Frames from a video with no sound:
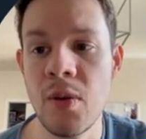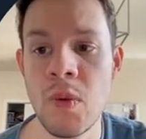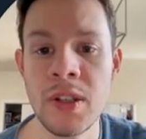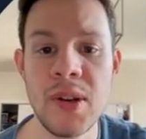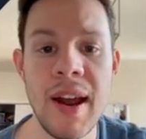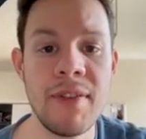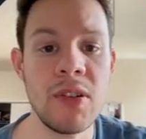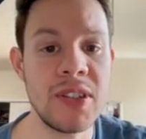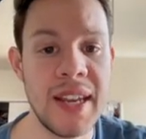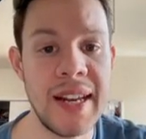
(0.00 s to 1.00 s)
so once you have
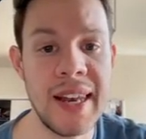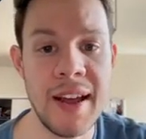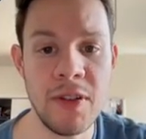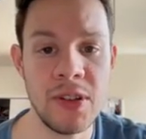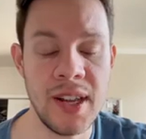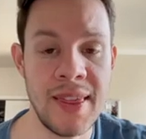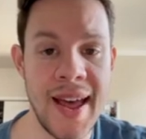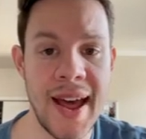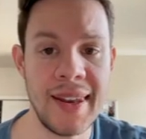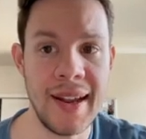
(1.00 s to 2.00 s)
those key levels in
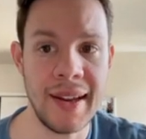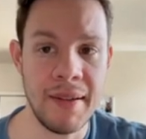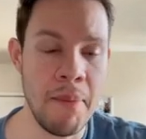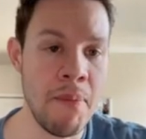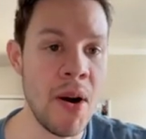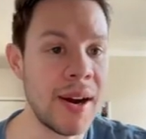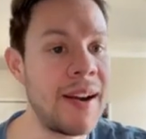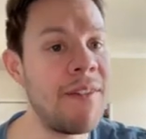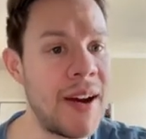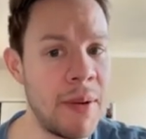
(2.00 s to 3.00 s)
that like
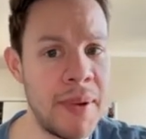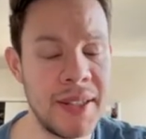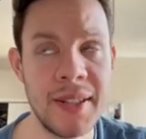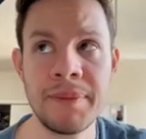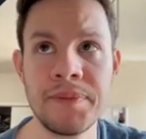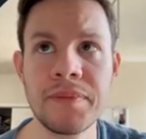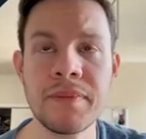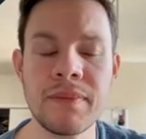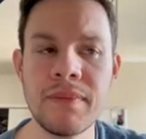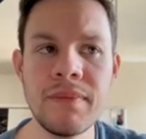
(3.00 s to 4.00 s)
market environment
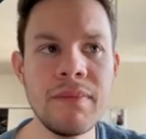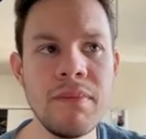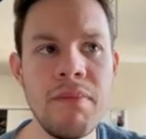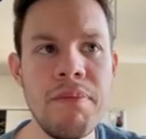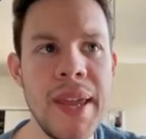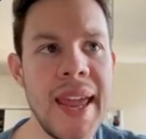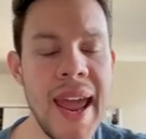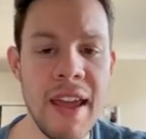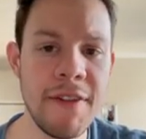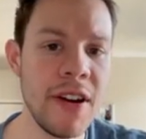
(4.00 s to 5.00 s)

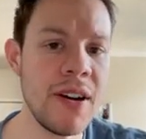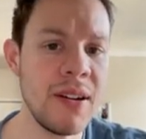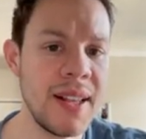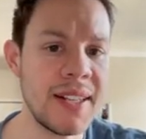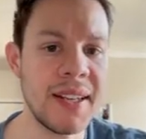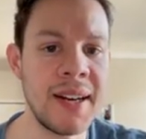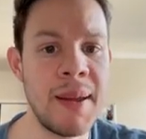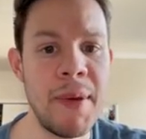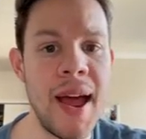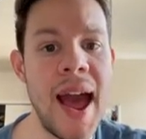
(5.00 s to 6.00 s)
behavior that's going
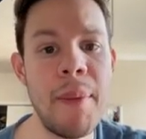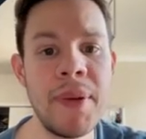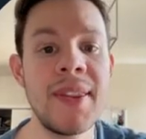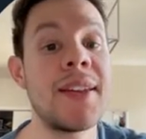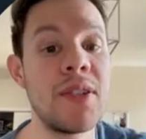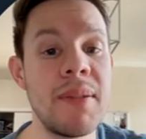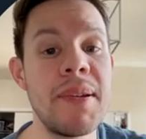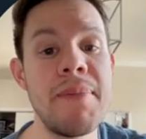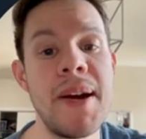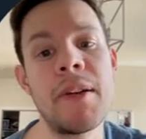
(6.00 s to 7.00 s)
to happen, then you could
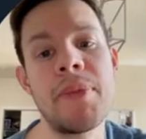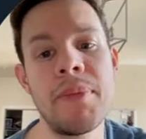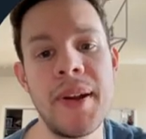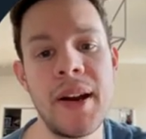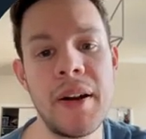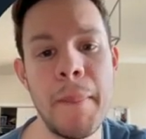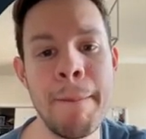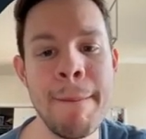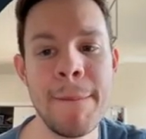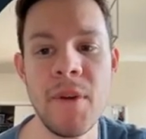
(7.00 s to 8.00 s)
be better prepared,
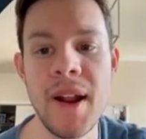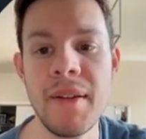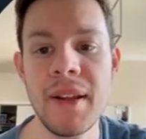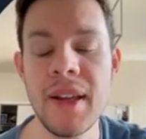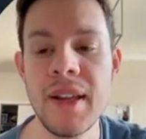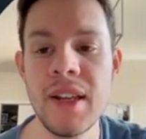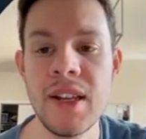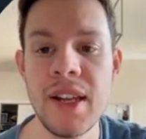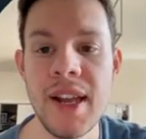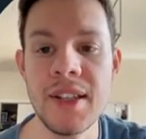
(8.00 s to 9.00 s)
right?
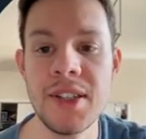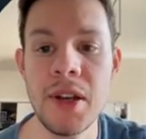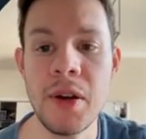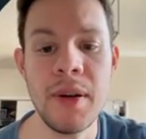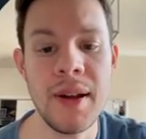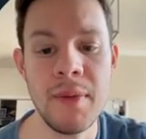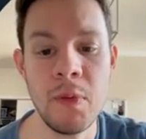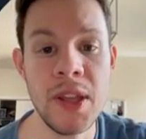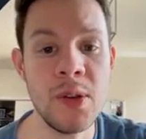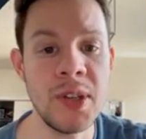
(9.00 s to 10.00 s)
And so
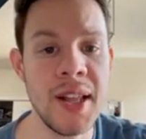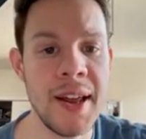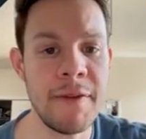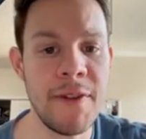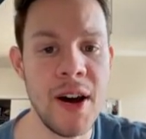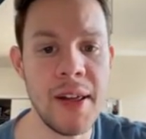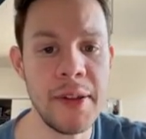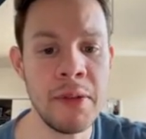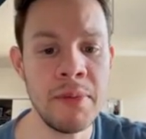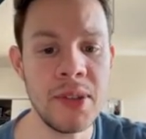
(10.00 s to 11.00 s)
we use a lot of
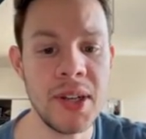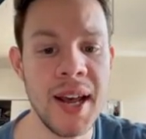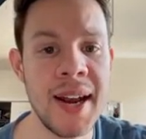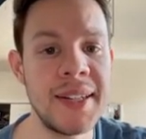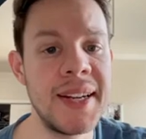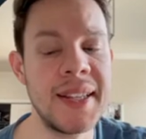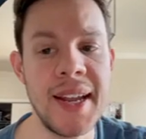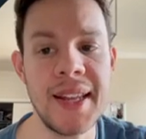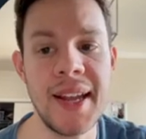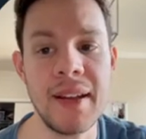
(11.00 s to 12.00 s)
volume to kind of
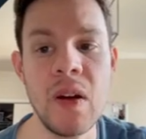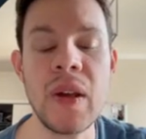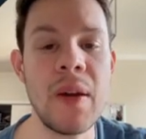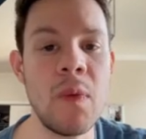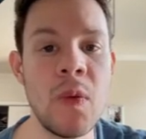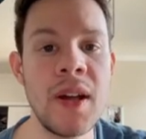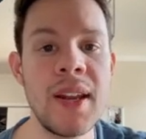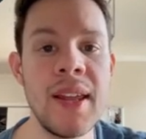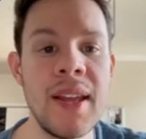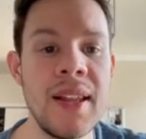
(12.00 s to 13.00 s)
dictate like, okay,
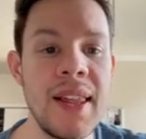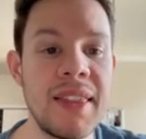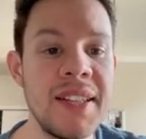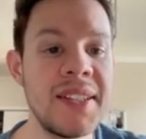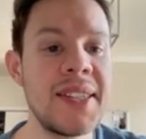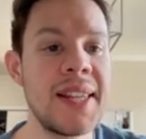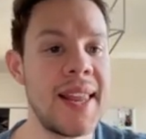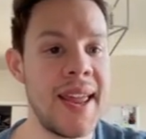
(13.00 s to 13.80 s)
like this is the